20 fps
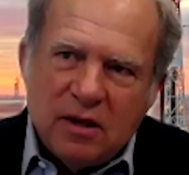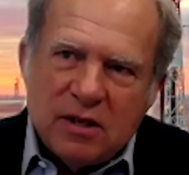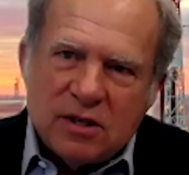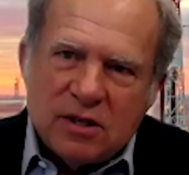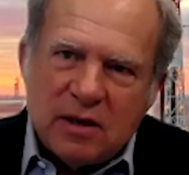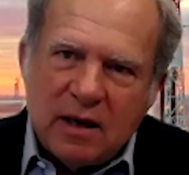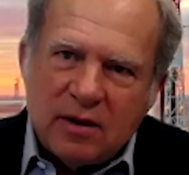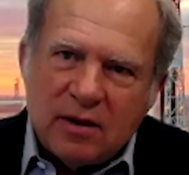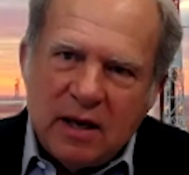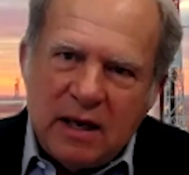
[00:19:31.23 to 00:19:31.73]

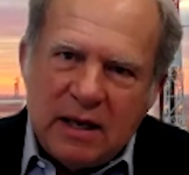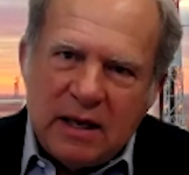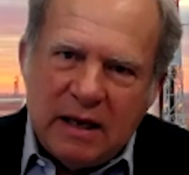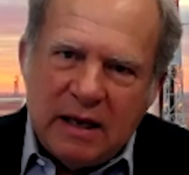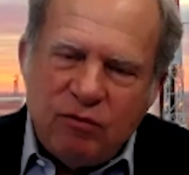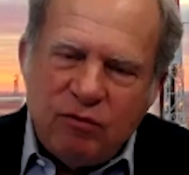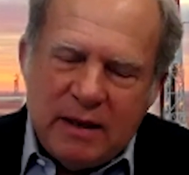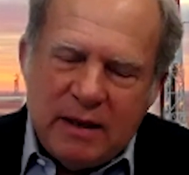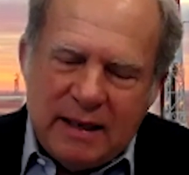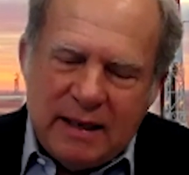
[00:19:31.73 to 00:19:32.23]
So I think
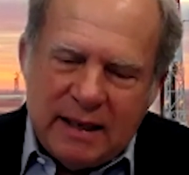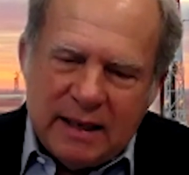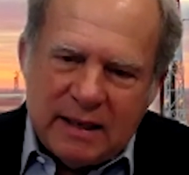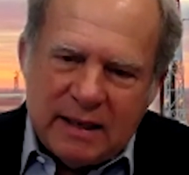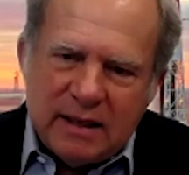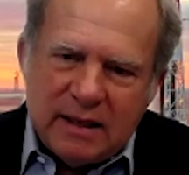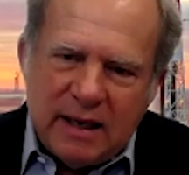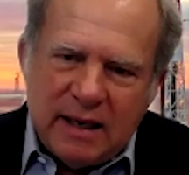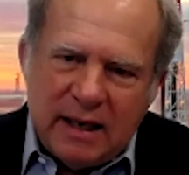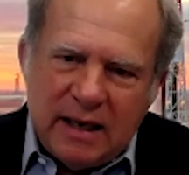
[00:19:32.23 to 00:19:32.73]
if we
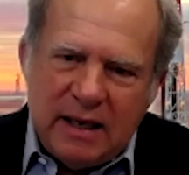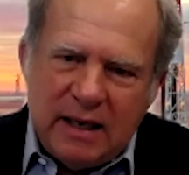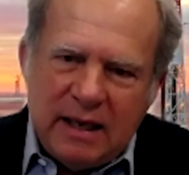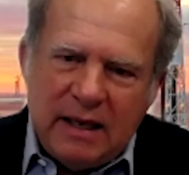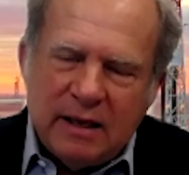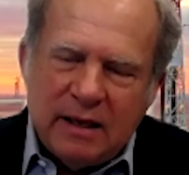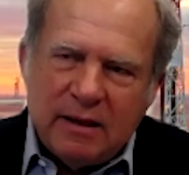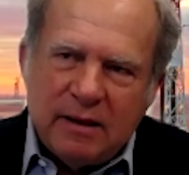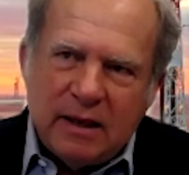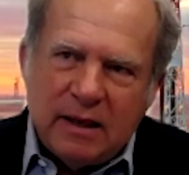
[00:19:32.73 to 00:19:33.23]
get
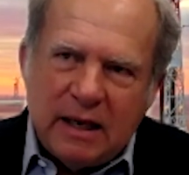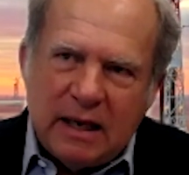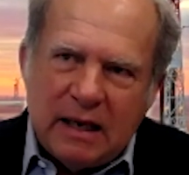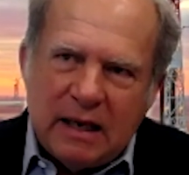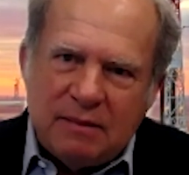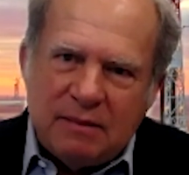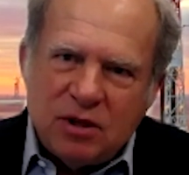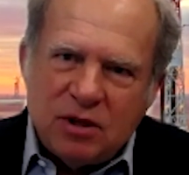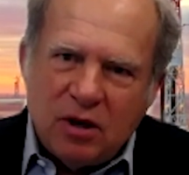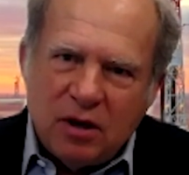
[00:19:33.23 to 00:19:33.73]
to
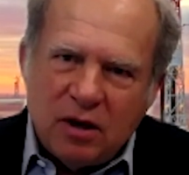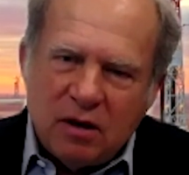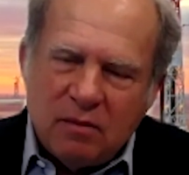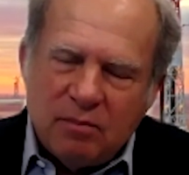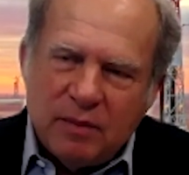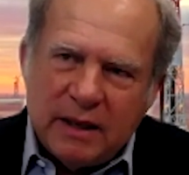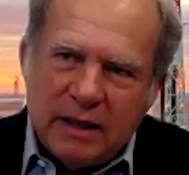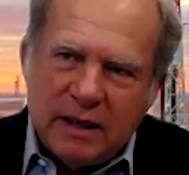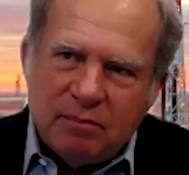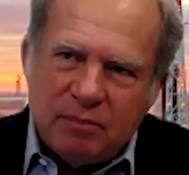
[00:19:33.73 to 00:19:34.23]
100
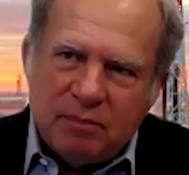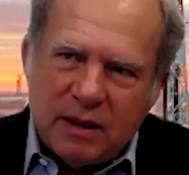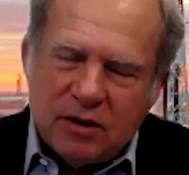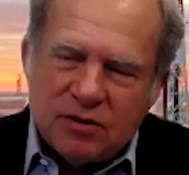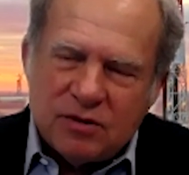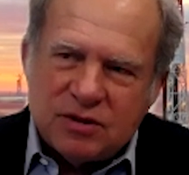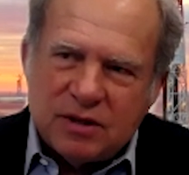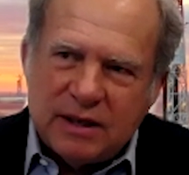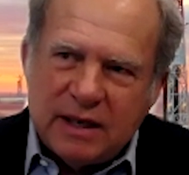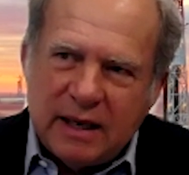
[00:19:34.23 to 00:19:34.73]
million
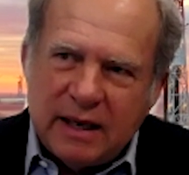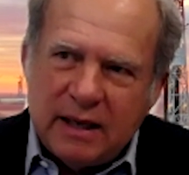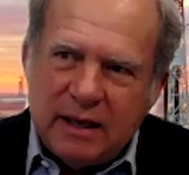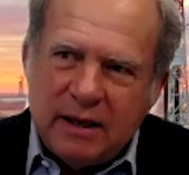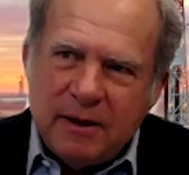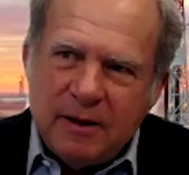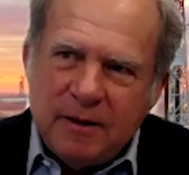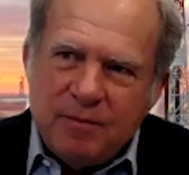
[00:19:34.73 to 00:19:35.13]
barrels a day,